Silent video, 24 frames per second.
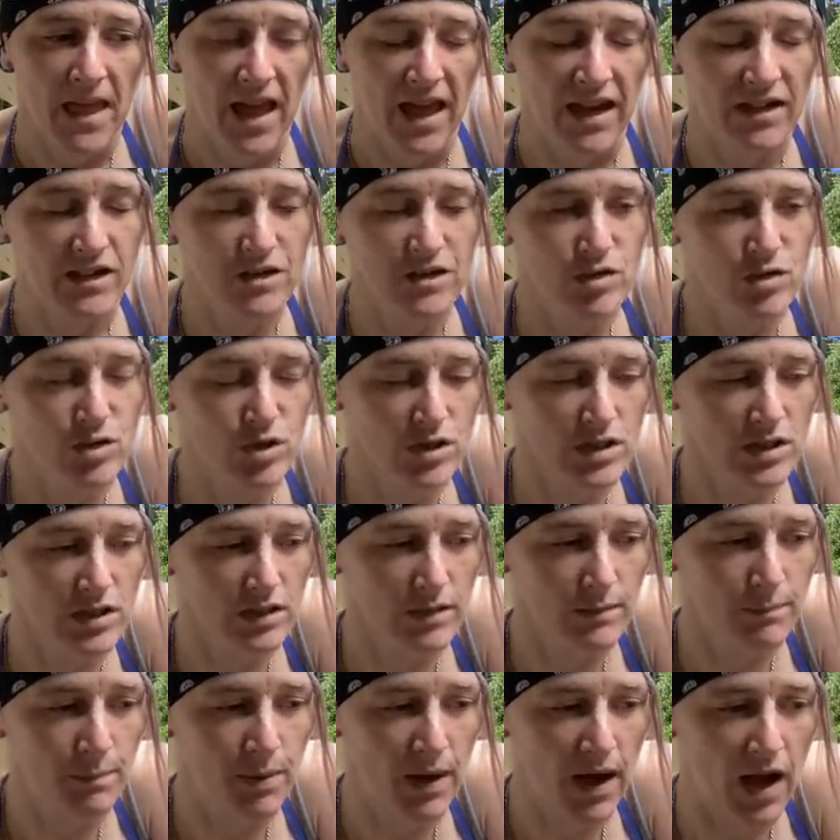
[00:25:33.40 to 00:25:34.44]
I didn't drink
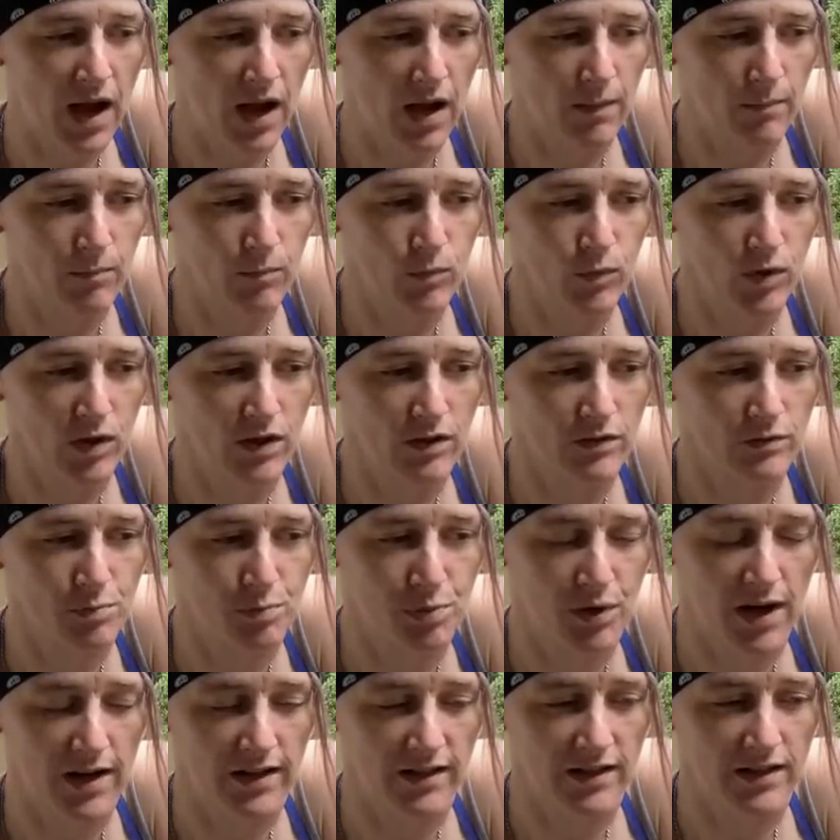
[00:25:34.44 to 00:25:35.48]
pop when I was
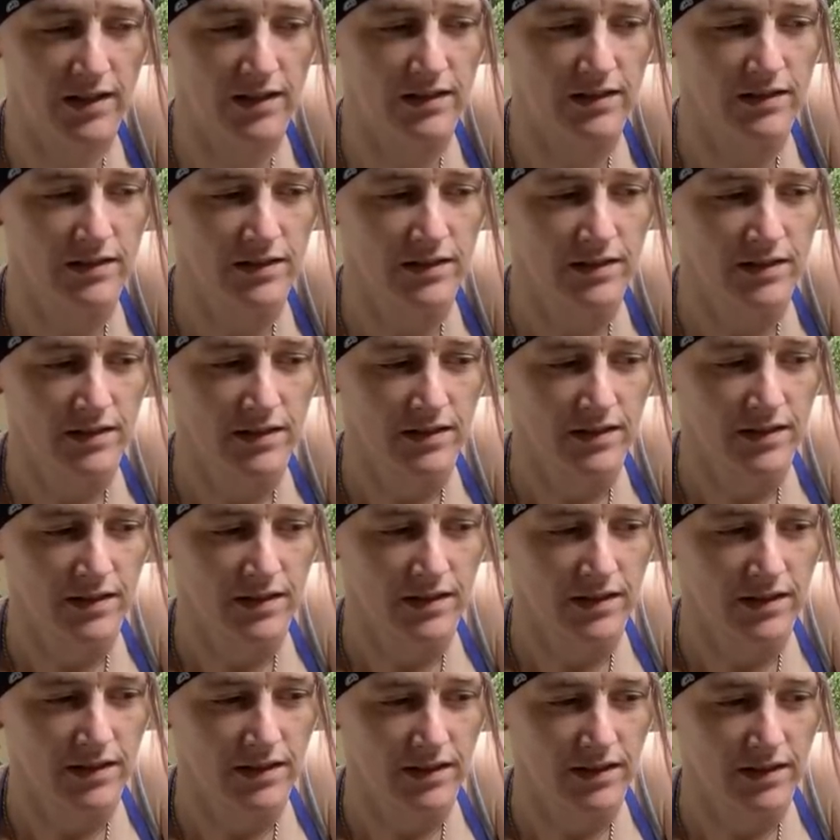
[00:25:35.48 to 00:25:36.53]
pregnant,
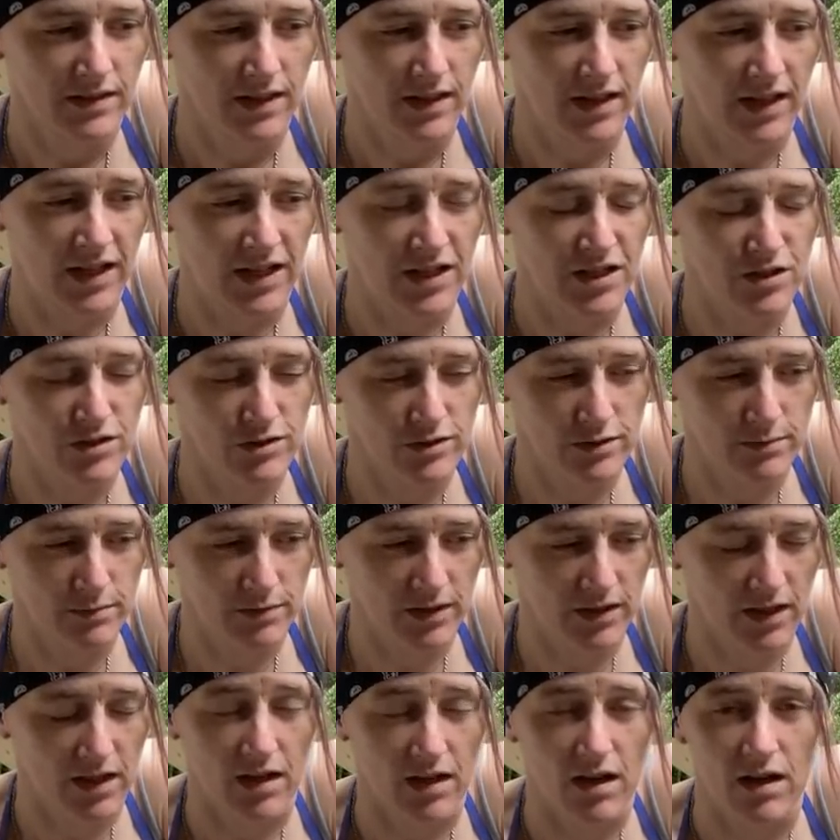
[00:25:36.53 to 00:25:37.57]
and I used to
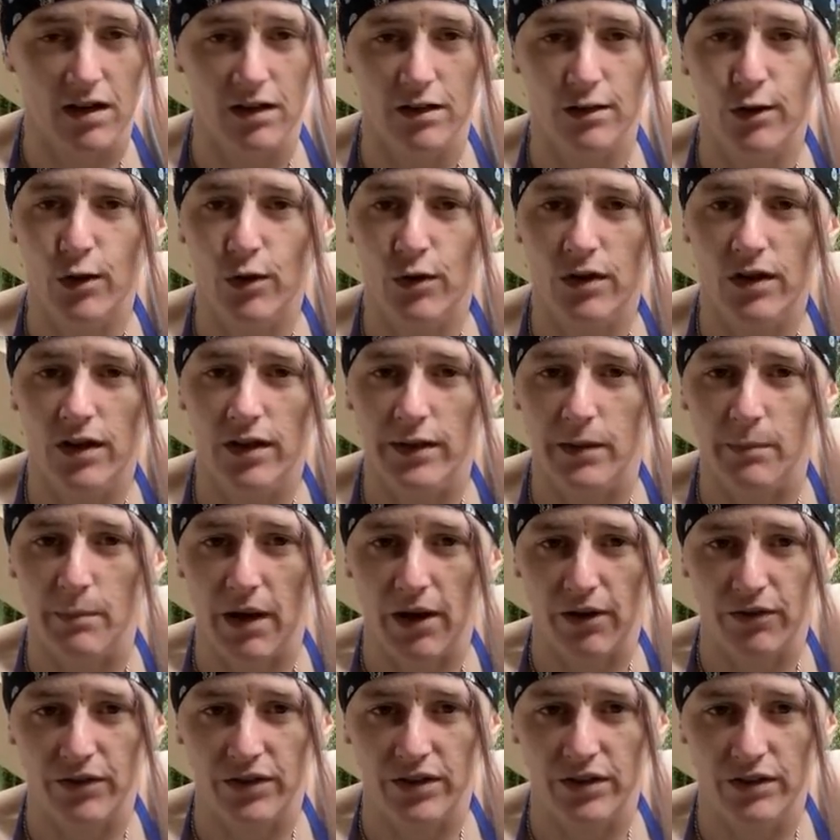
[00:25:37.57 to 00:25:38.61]
be like hardcore on the
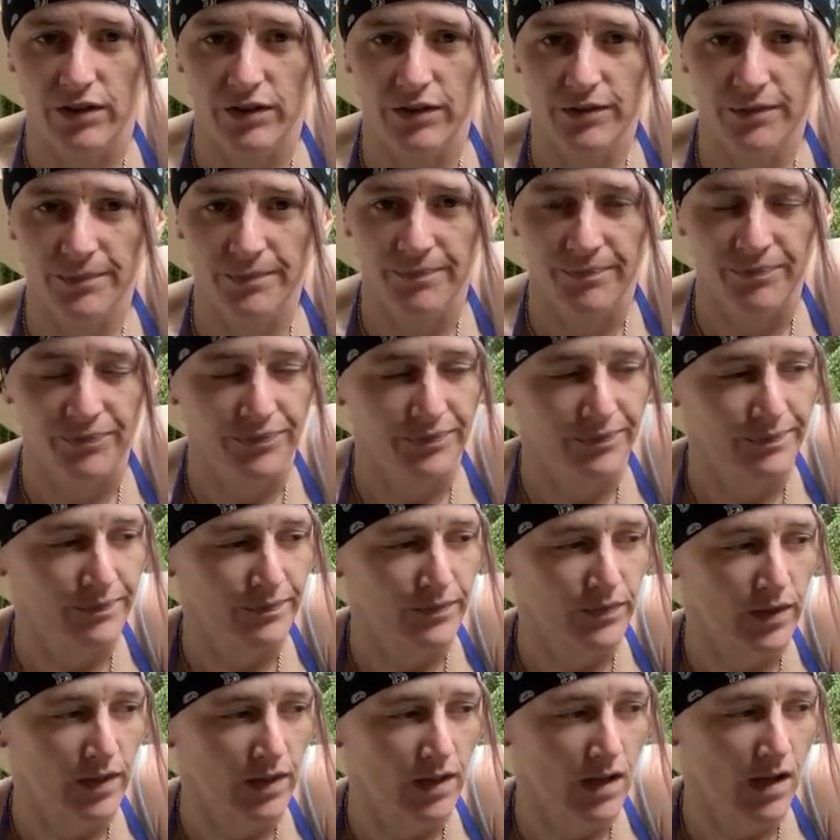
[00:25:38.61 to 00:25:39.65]
Mountain Dew.
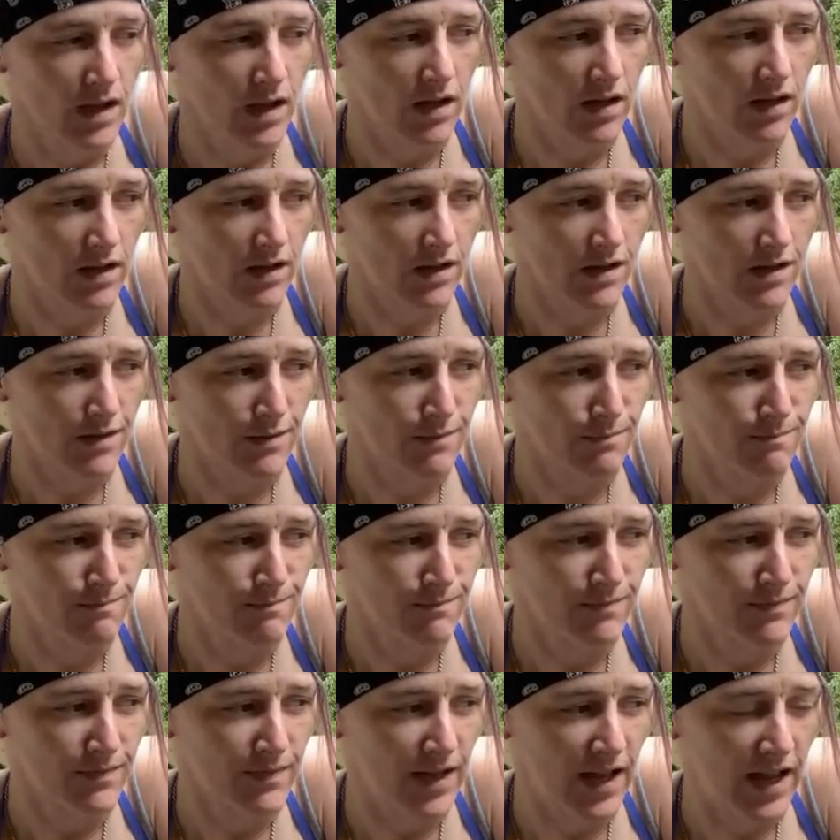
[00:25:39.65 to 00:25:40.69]
I
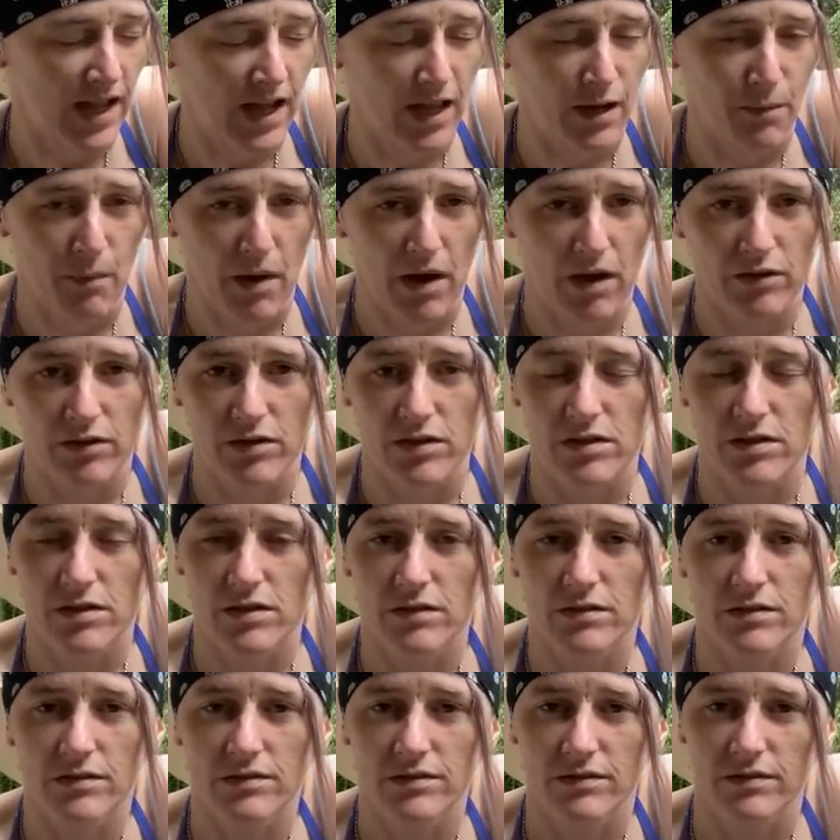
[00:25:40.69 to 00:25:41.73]
had a Mountain
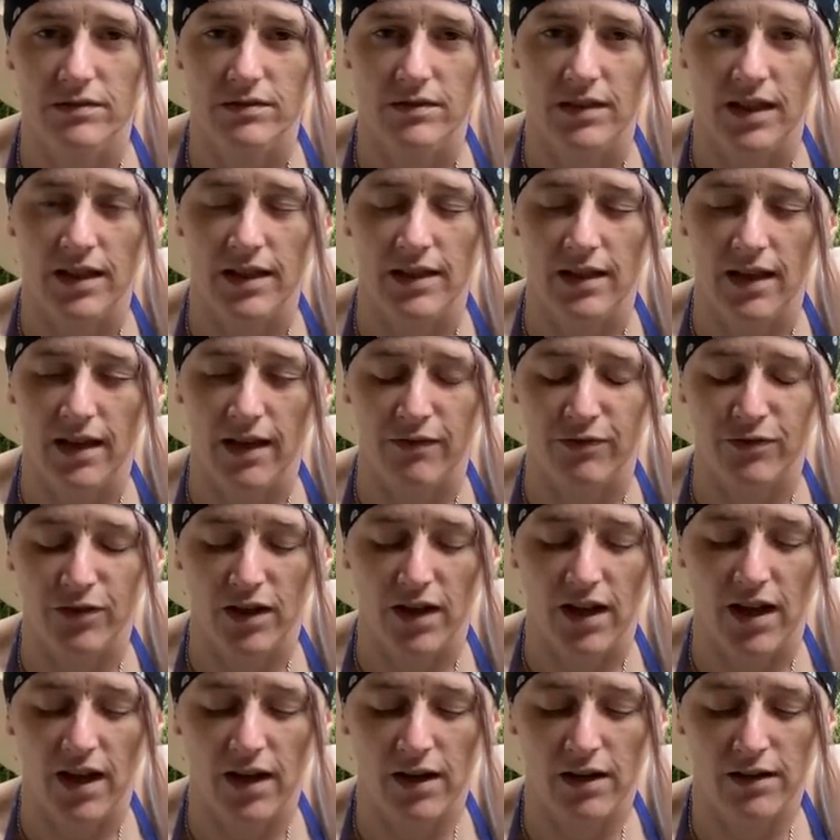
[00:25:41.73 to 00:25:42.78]
Dew like after I
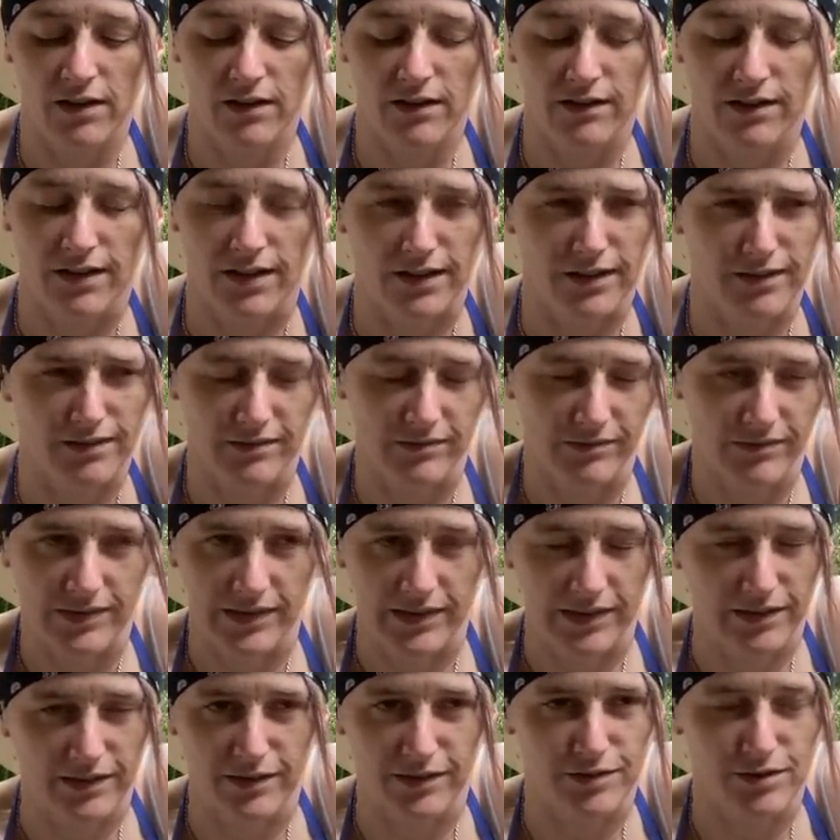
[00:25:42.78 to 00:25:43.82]
had her, like a
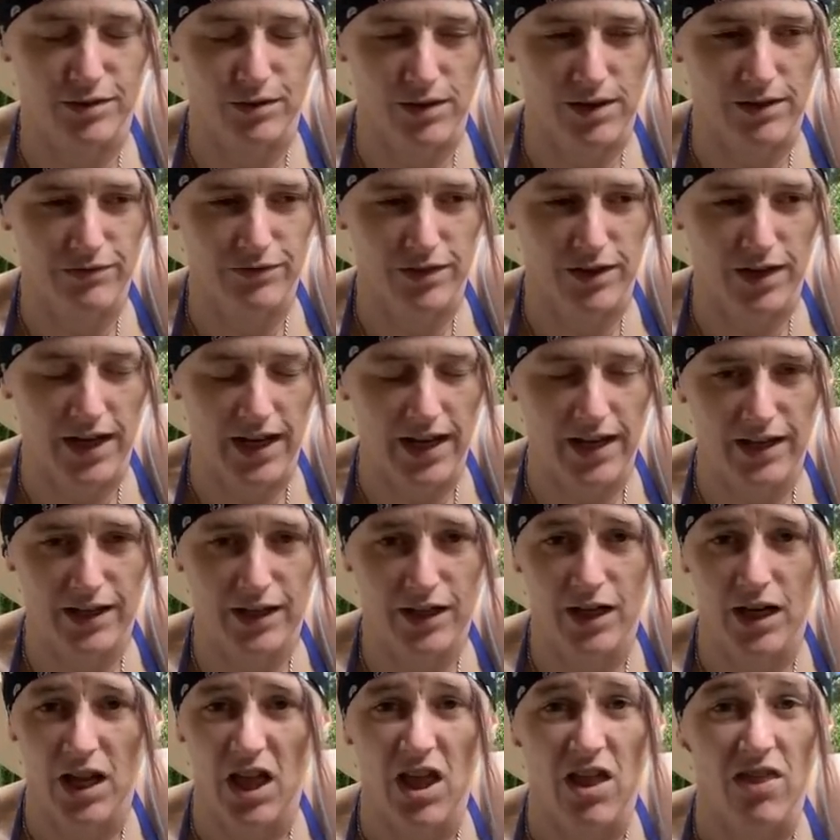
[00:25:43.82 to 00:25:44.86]
year or so after I had her.
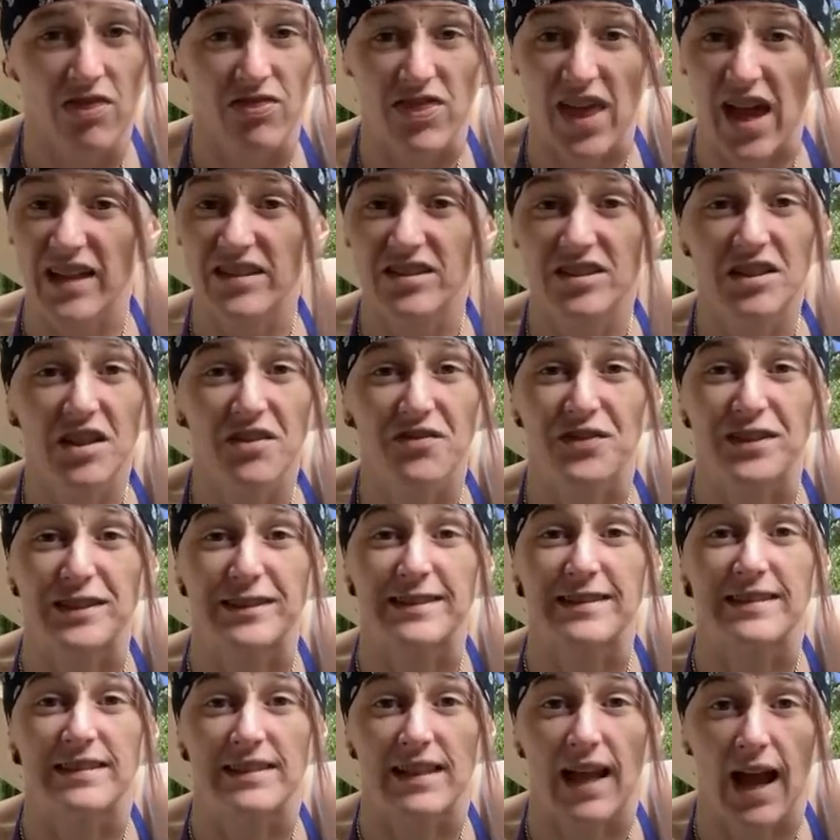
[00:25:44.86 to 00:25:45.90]
That stuff is
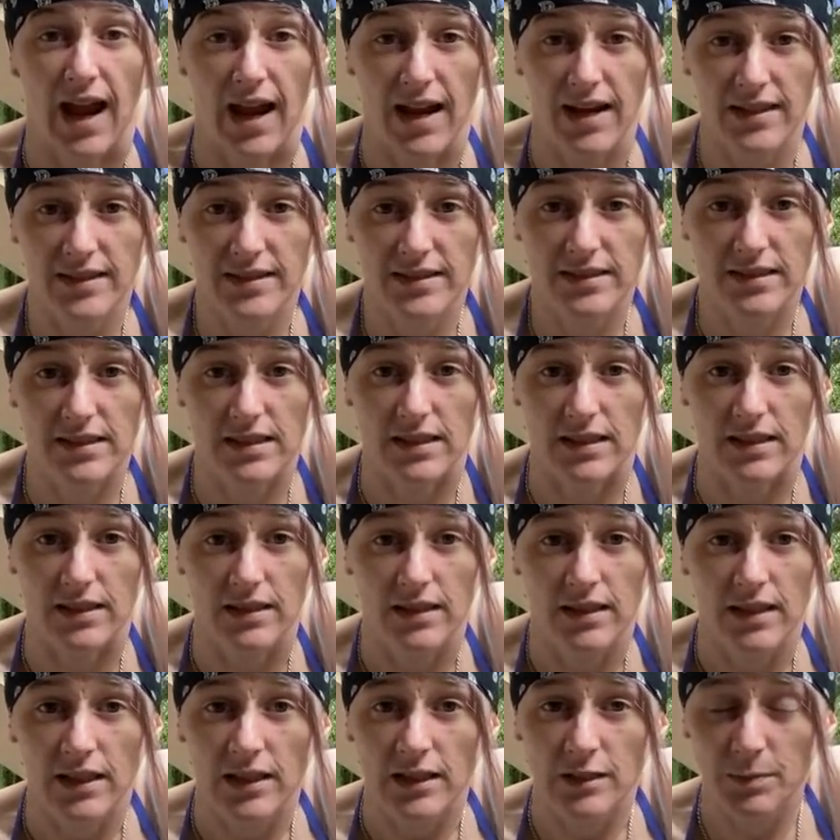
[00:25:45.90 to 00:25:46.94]
nasty.
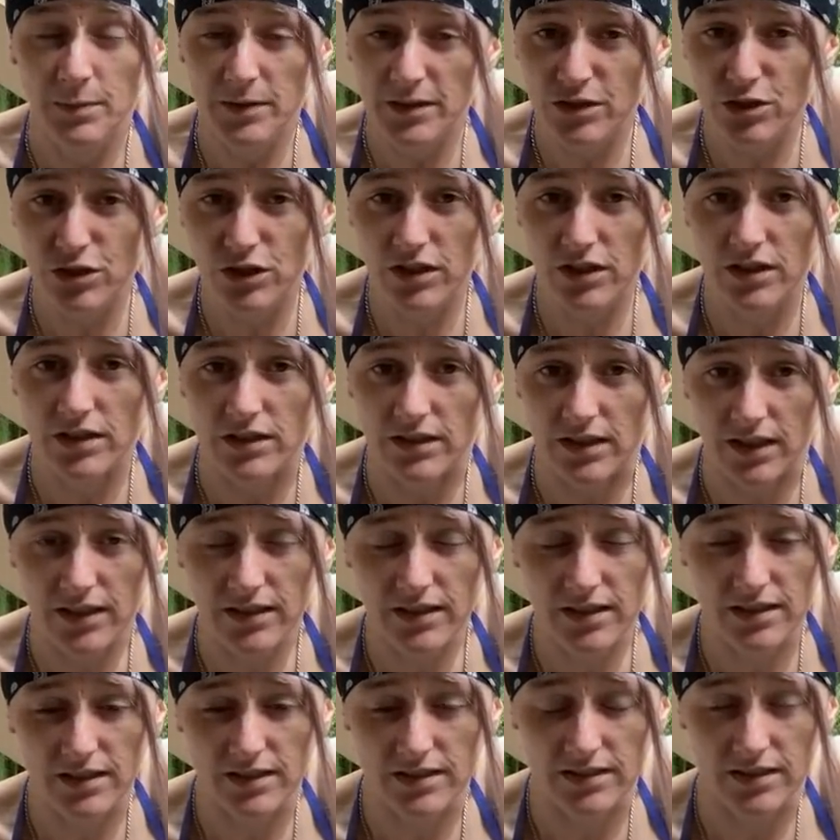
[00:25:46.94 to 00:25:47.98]
It's because you get
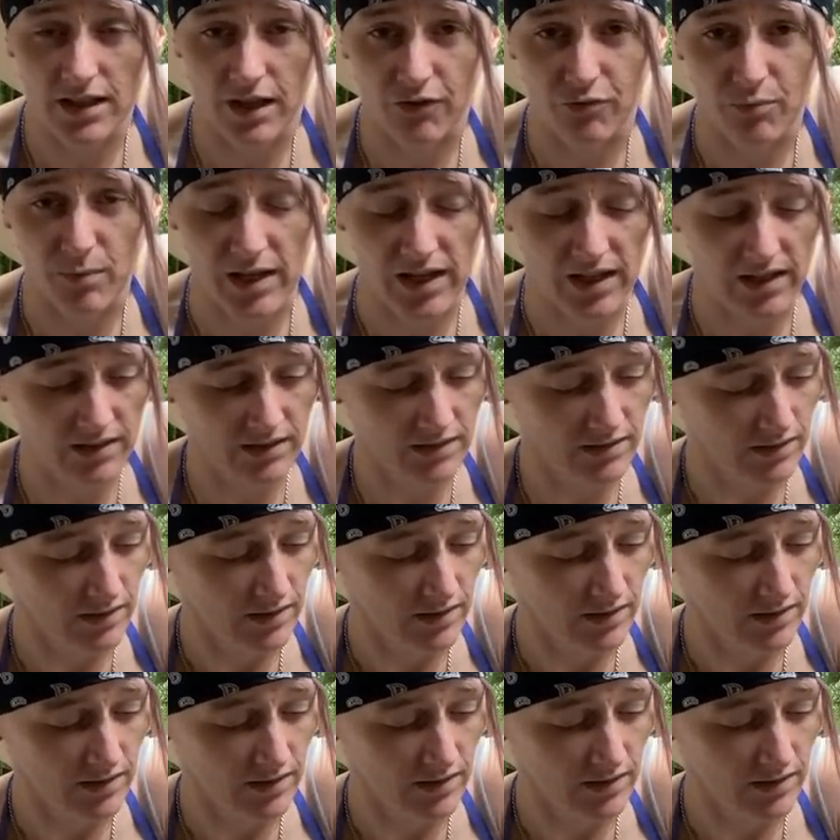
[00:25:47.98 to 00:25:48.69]
addicted to stuff, man.